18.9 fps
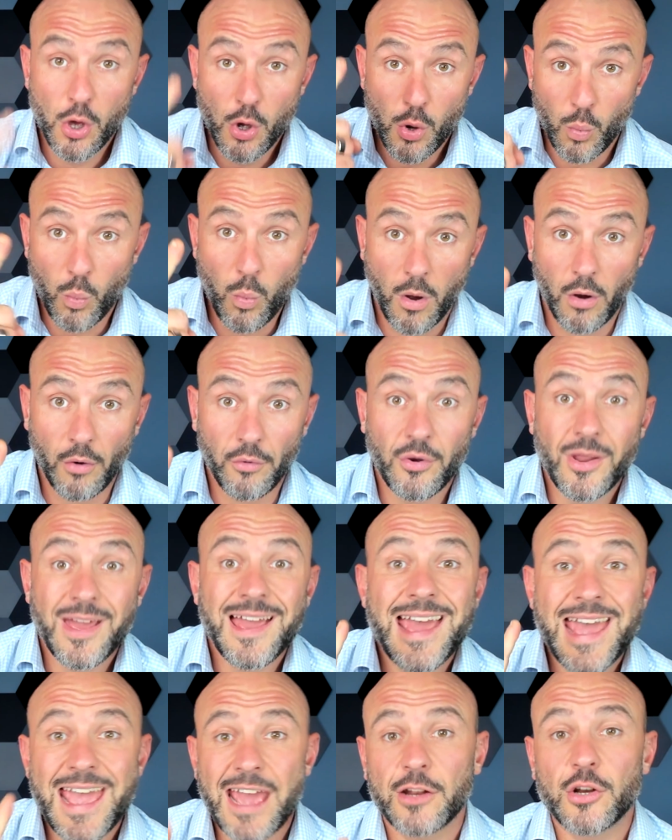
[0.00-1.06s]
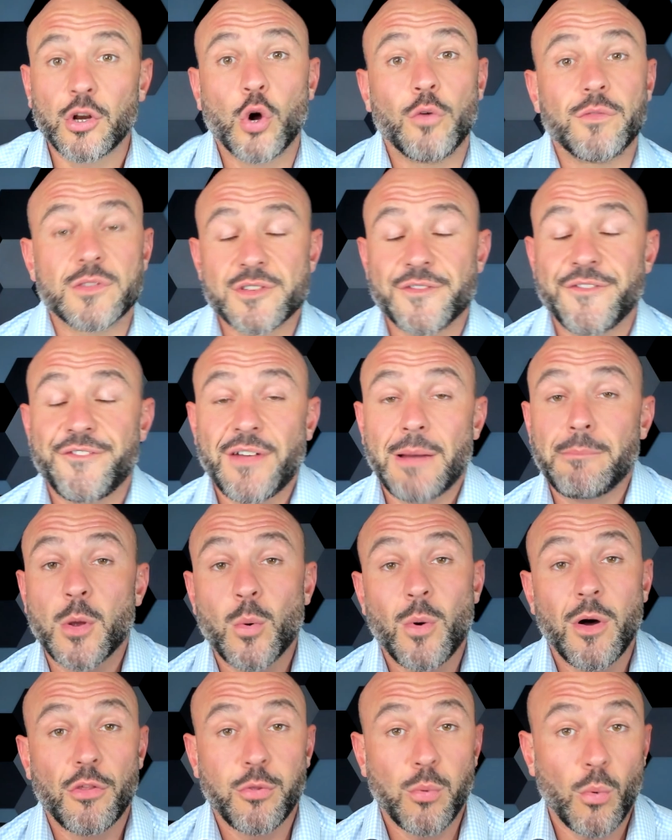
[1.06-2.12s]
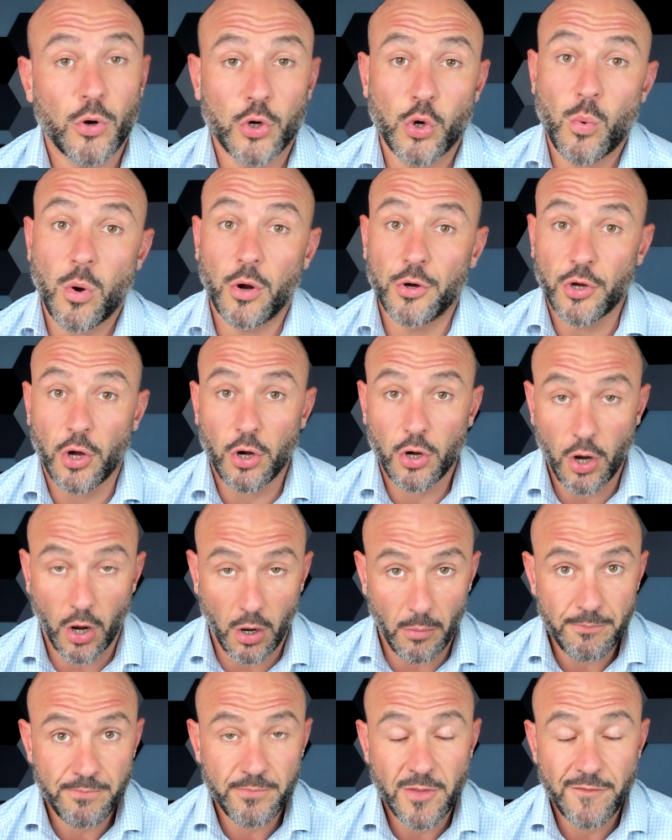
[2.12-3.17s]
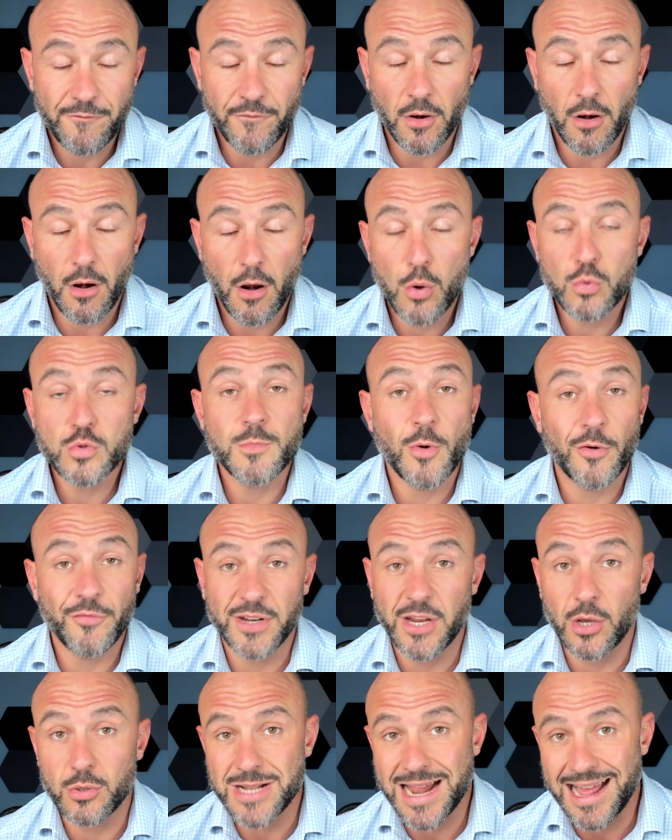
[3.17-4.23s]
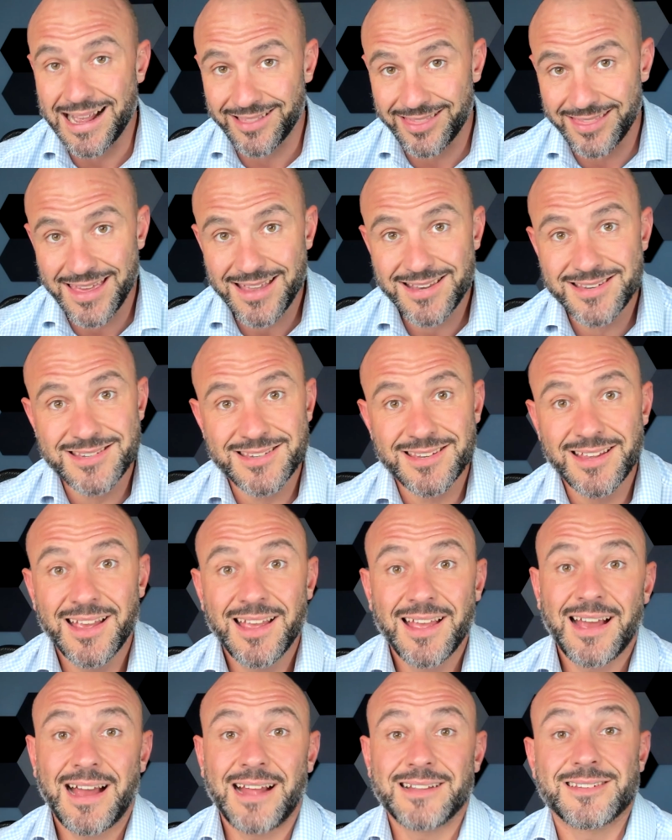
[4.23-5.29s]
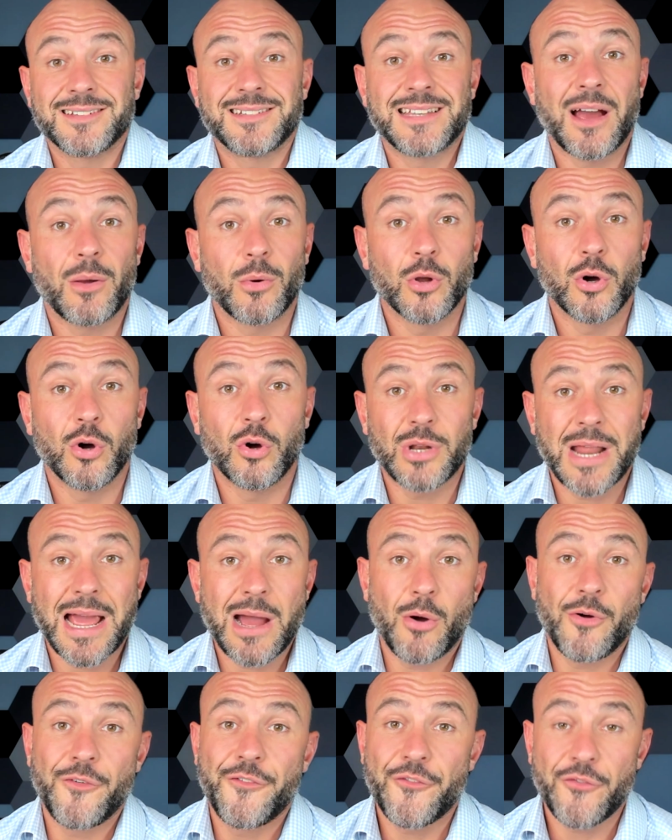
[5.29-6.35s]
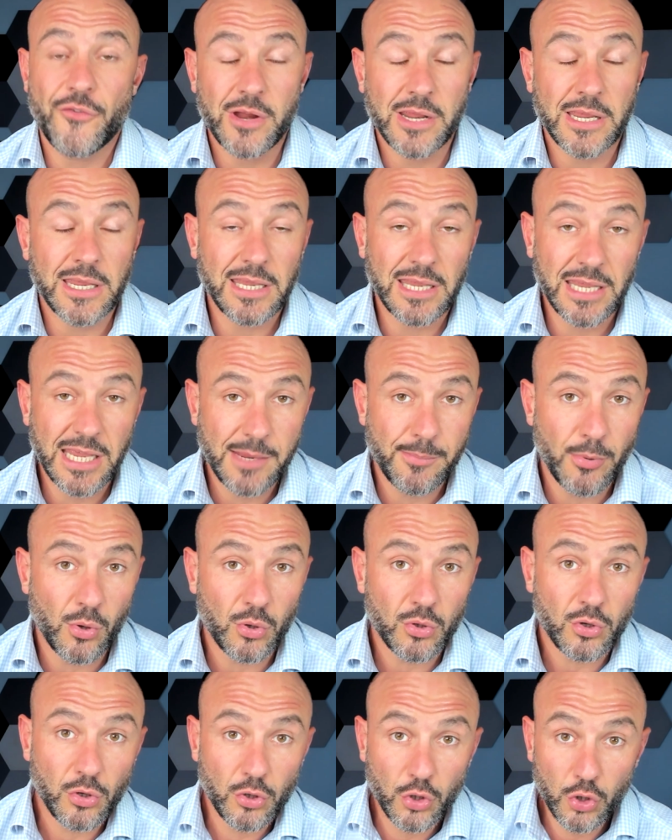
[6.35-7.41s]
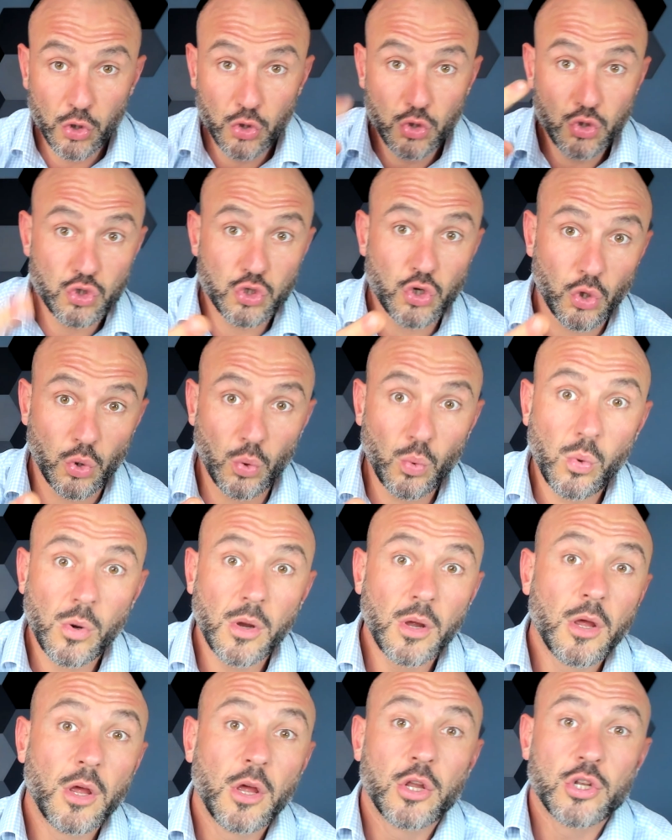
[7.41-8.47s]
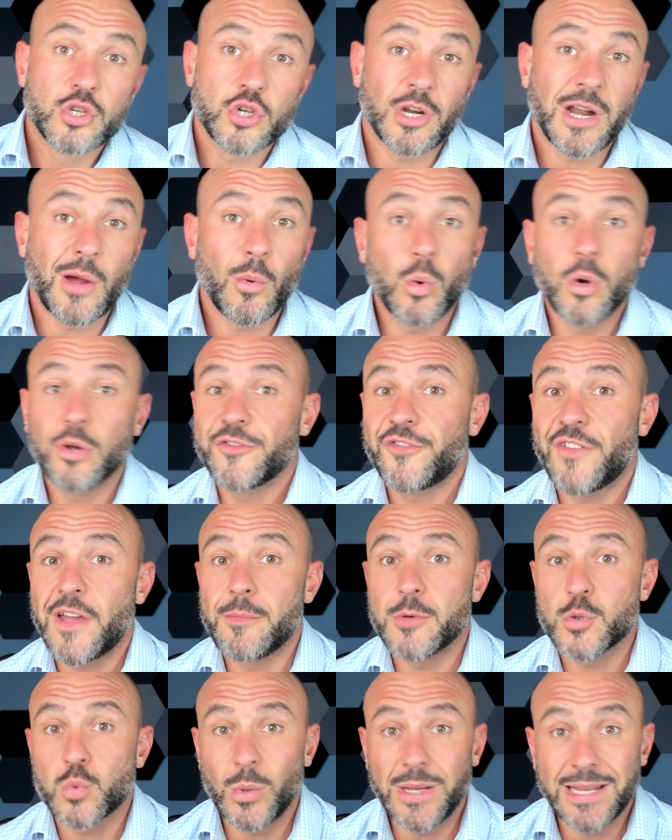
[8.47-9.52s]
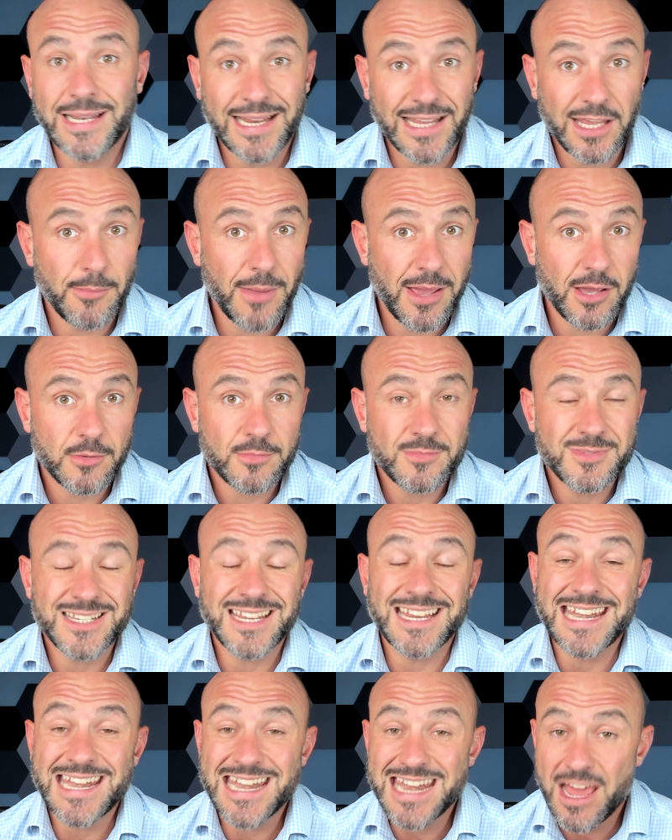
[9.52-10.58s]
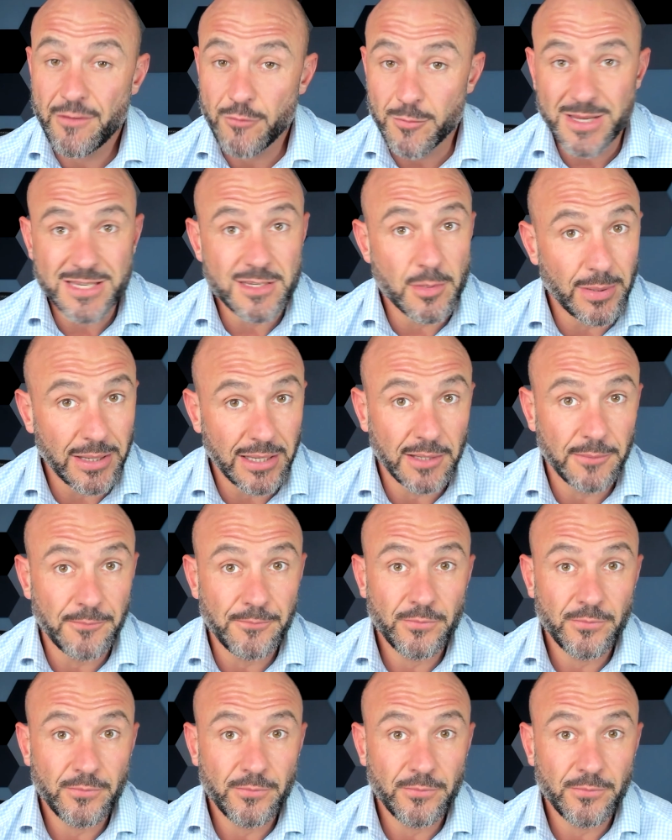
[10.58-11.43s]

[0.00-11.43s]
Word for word: One, head on over to familywealth101.com for loads more videos like this and to download our free ebook. Two, Join our world famous weekly email so you never miss a beat.